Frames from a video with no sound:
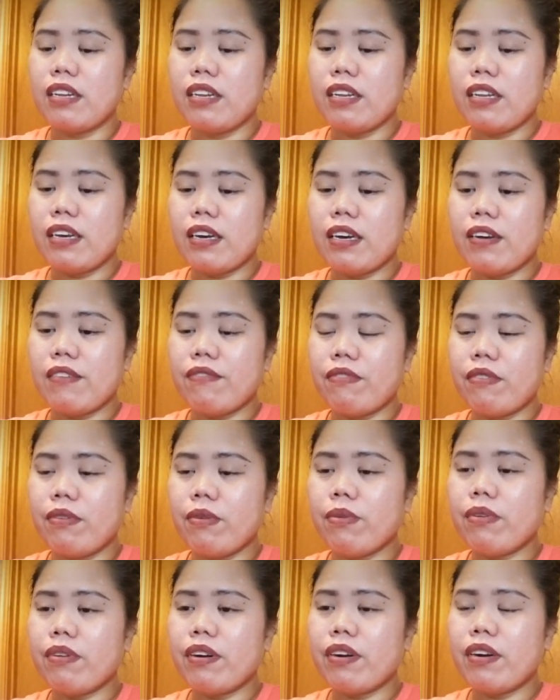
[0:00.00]
the
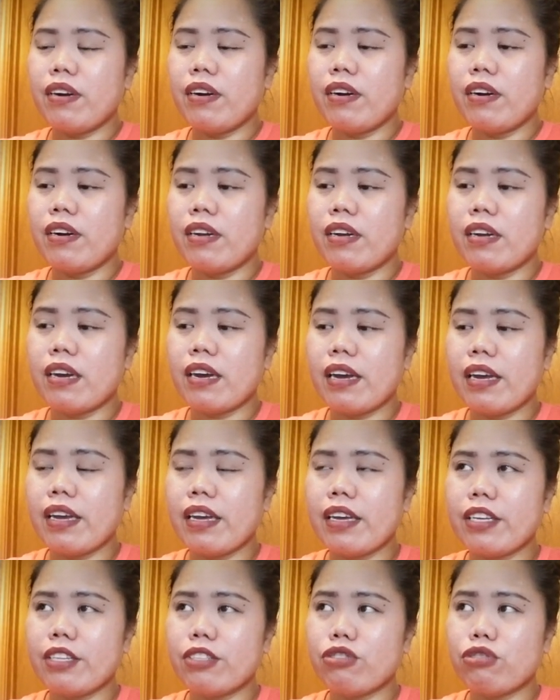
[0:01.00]
floor.
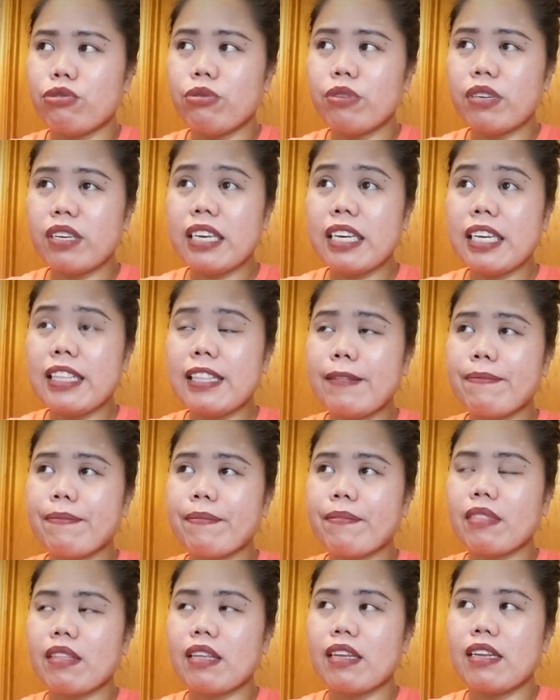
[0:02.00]
I took it,
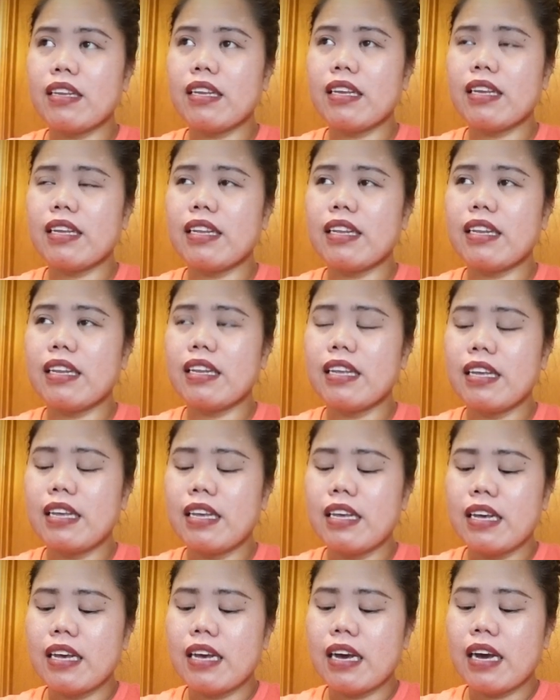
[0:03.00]
and then
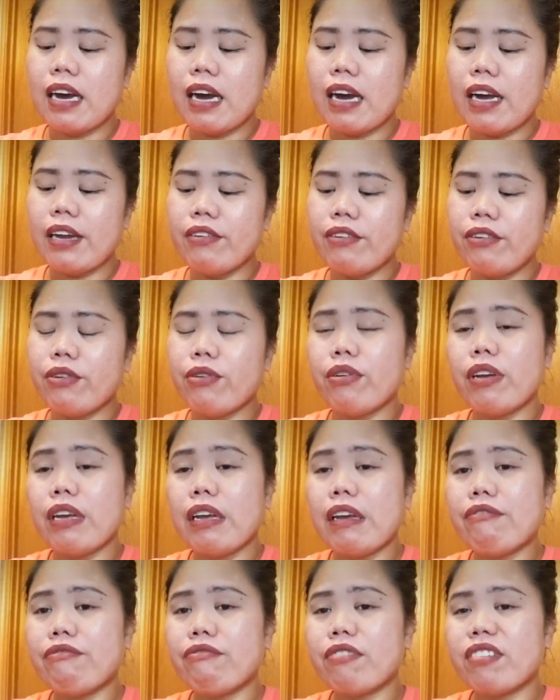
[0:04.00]
I don't know
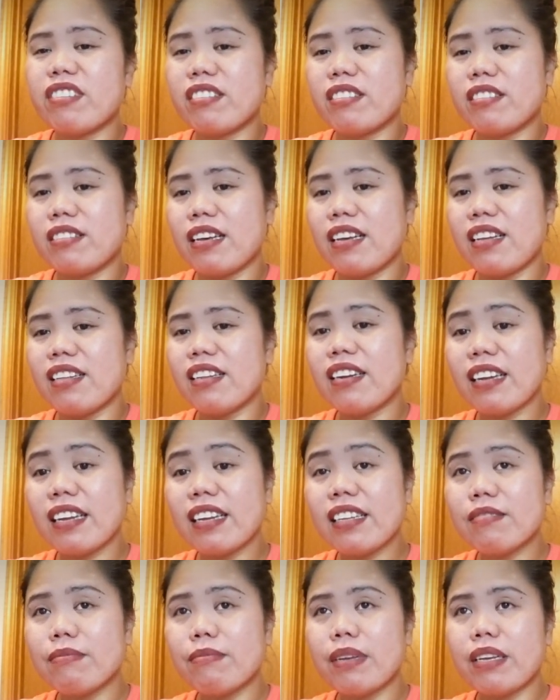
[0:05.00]
if was that
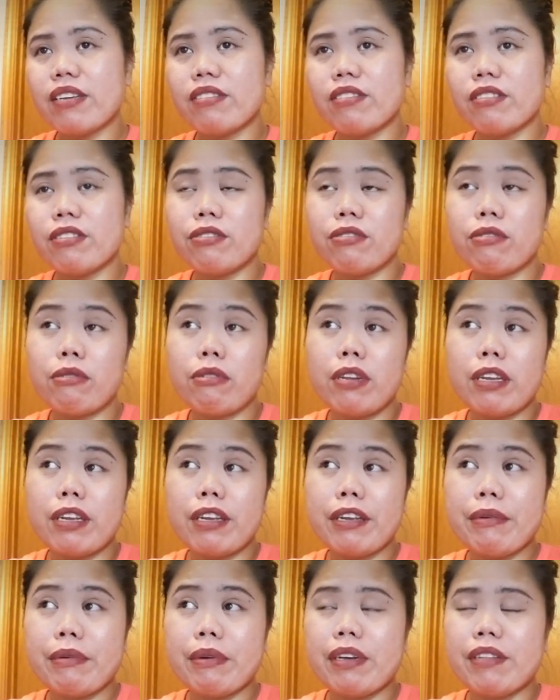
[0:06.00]
it, because it's
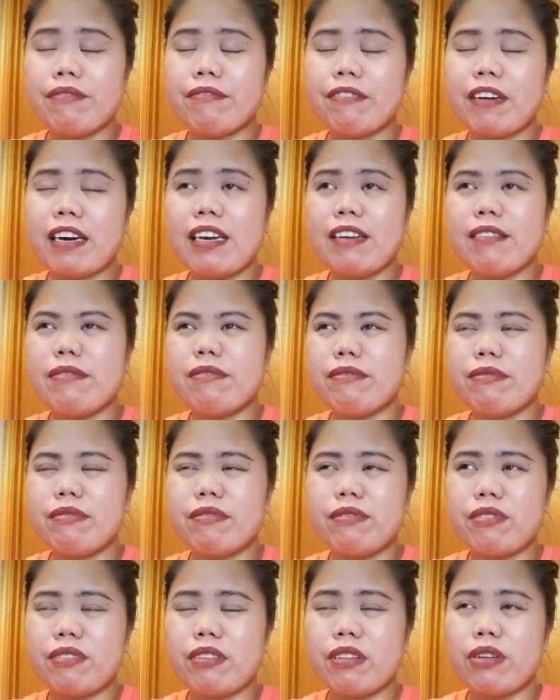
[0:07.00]
only what, five,
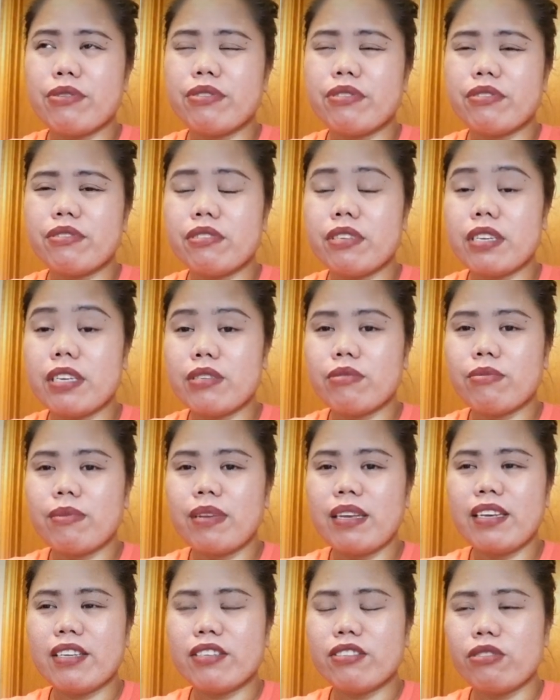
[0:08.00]
close to 6
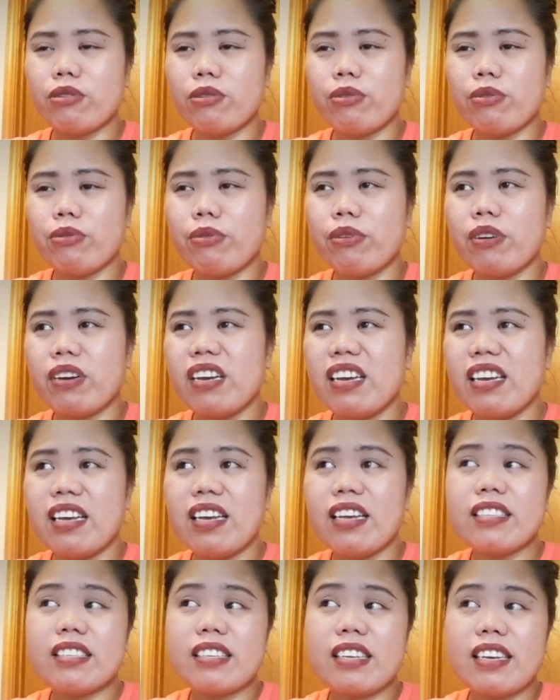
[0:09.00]
weeks. So
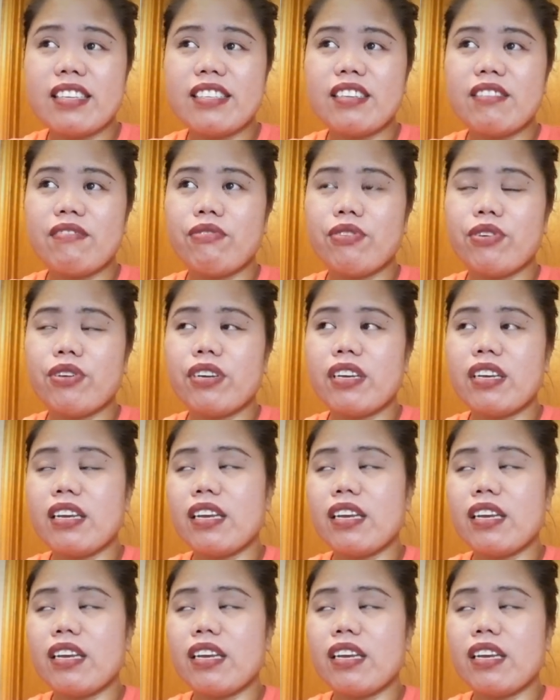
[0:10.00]
it says if you're